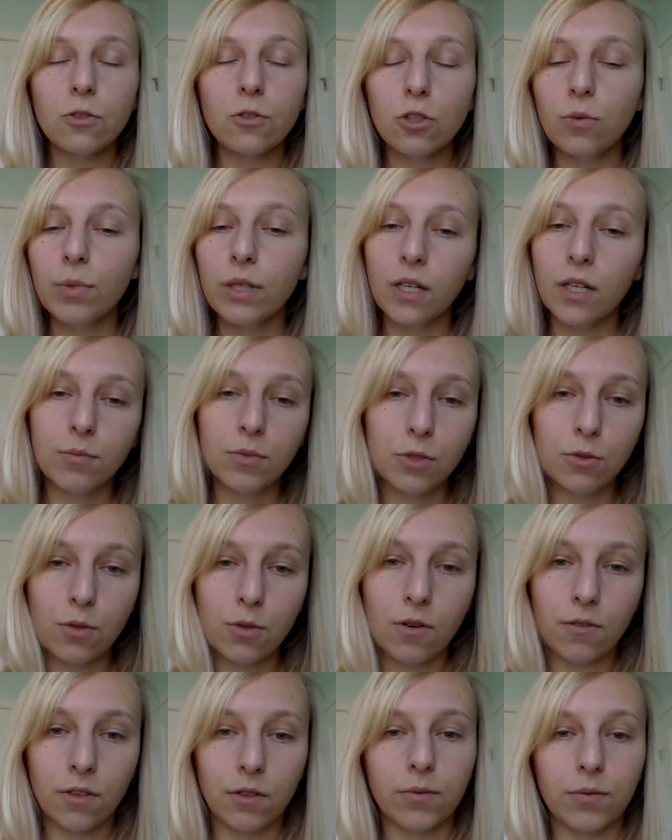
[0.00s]
don't become too
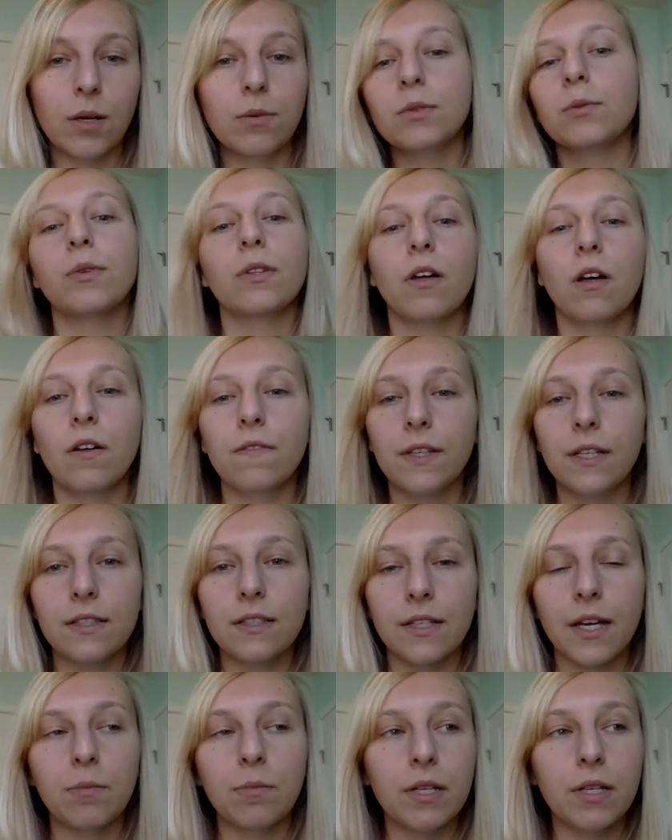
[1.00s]
overwhelmed with all the
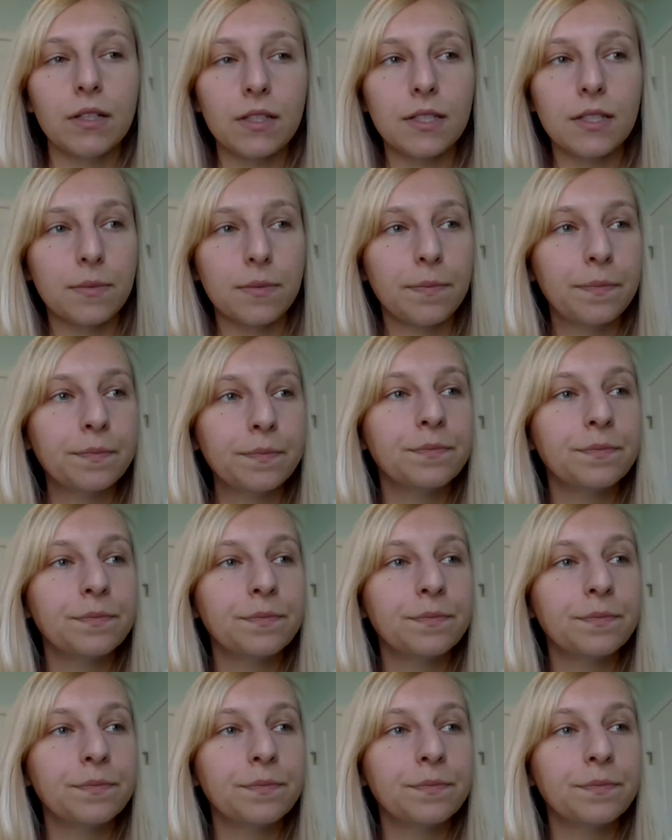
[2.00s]
assignments.